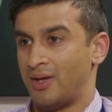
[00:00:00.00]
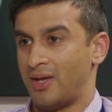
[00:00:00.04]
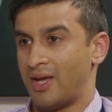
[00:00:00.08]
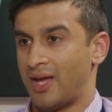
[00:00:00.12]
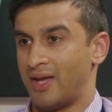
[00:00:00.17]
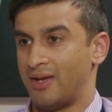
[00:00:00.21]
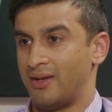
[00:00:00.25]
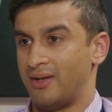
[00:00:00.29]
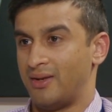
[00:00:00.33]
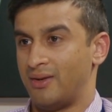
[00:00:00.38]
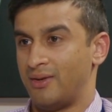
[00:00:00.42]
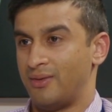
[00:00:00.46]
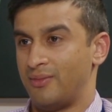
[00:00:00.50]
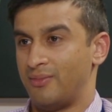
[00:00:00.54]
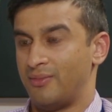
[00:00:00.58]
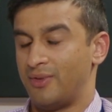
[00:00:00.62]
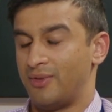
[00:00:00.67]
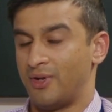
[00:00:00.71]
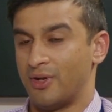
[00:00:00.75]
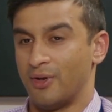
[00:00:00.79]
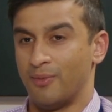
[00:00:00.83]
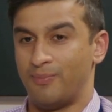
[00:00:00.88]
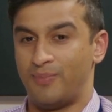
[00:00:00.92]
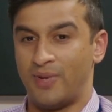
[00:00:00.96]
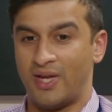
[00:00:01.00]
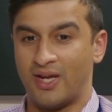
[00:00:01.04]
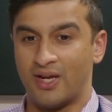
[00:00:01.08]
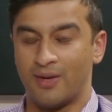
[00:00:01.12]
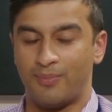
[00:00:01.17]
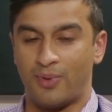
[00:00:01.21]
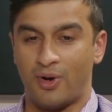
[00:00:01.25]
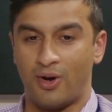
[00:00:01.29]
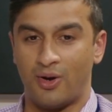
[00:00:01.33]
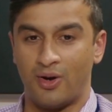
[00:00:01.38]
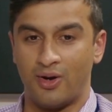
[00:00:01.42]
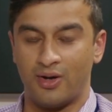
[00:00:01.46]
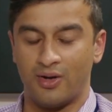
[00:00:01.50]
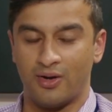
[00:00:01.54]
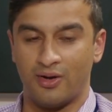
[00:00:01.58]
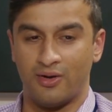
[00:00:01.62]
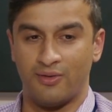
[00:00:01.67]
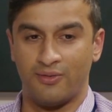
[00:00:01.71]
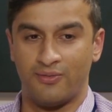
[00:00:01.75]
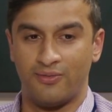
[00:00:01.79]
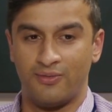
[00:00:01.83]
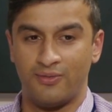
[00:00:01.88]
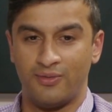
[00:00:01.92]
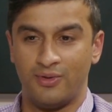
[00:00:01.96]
And you know, being a part of